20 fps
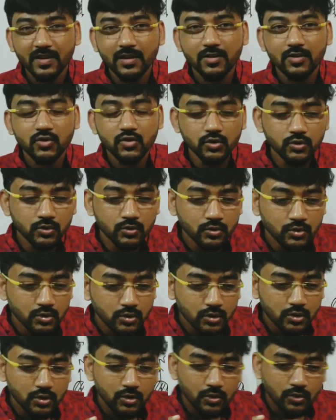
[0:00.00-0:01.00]

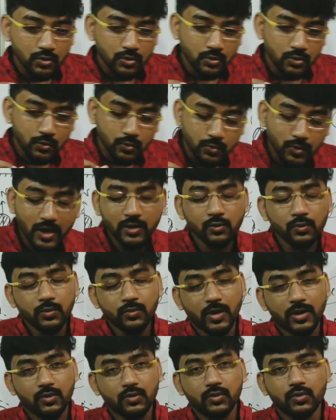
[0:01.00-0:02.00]
So what we
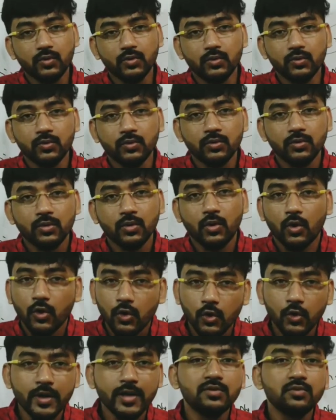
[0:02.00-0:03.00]
want to do,
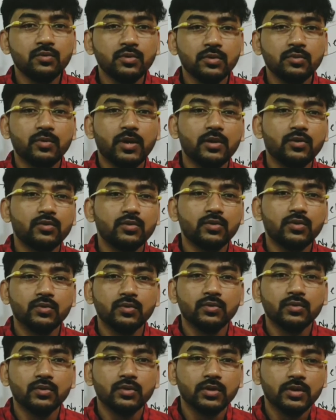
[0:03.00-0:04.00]
always we want to
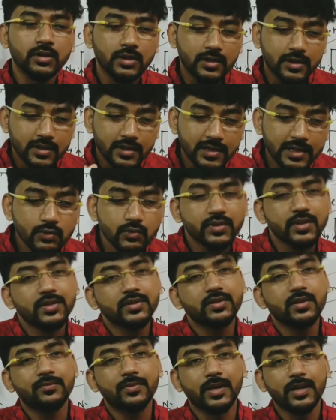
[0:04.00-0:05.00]
do reduces
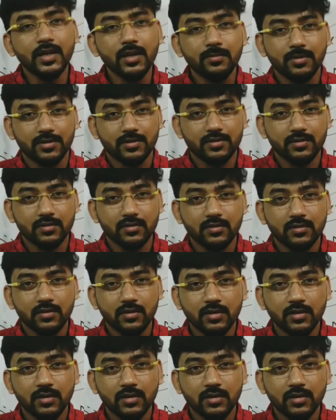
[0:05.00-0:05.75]
the variables.